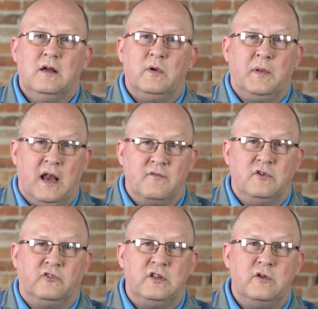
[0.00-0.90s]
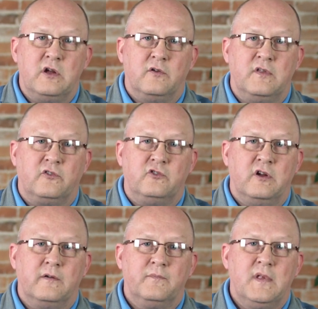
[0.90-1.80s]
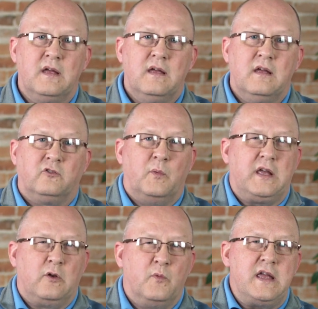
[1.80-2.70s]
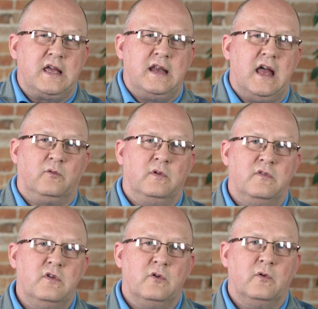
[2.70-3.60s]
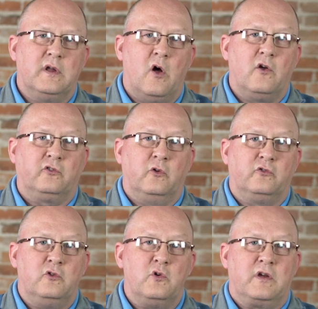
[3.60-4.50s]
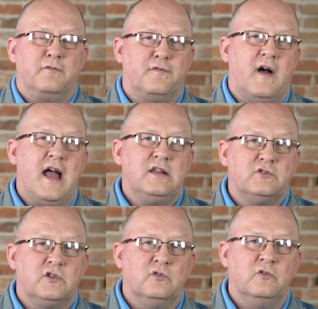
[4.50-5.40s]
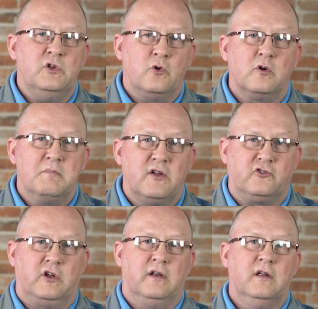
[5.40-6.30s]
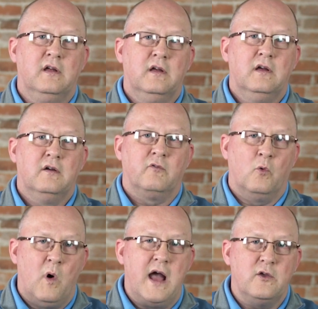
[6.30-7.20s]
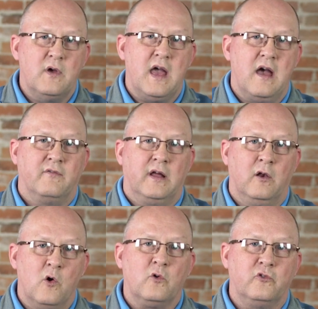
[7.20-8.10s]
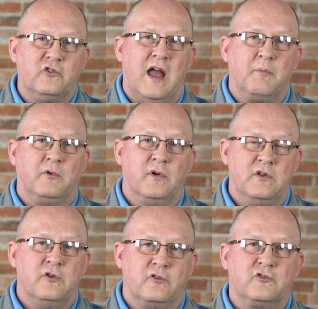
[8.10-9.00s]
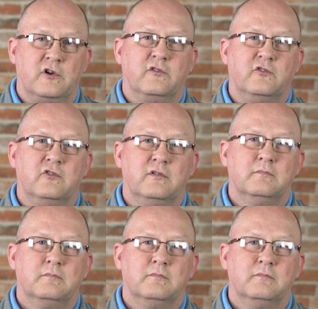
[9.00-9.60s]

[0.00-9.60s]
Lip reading: We would love to see you here this year so we can reconnect with you, and also so you can fine-tune your mission for why you have a local chapter in your church.